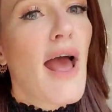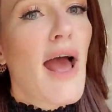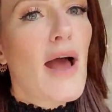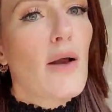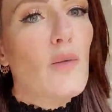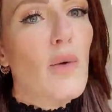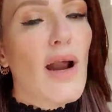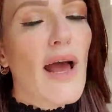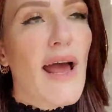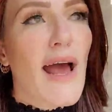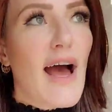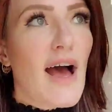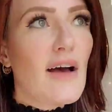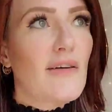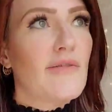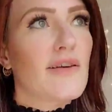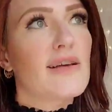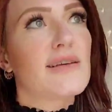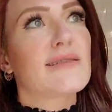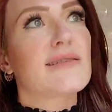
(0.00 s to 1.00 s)
And what I
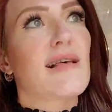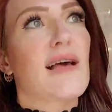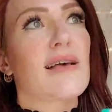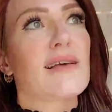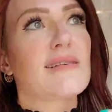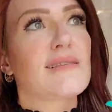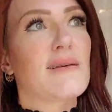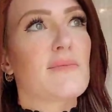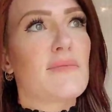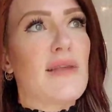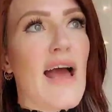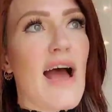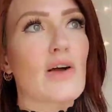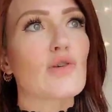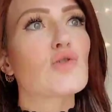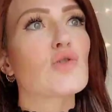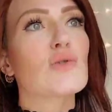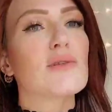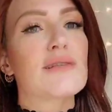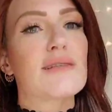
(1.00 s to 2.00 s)
have is like some
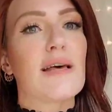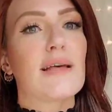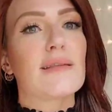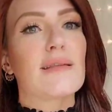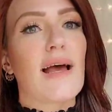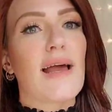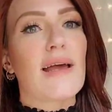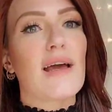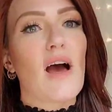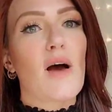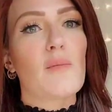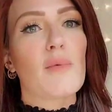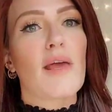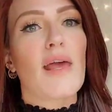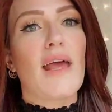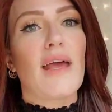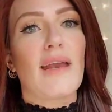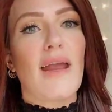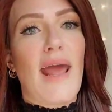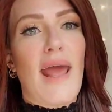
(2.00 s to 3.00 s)
natural sunlight coming
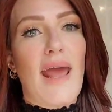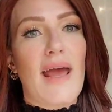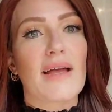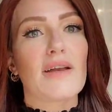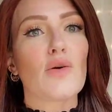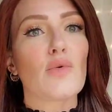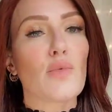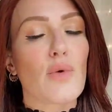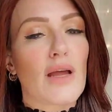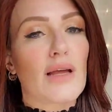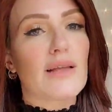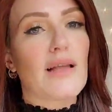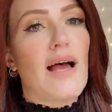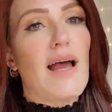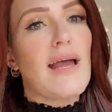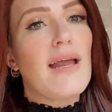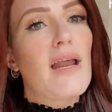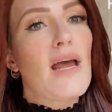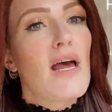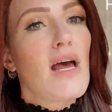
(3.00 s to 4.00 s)
in and a ring
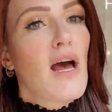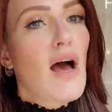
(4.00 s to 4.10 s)
light.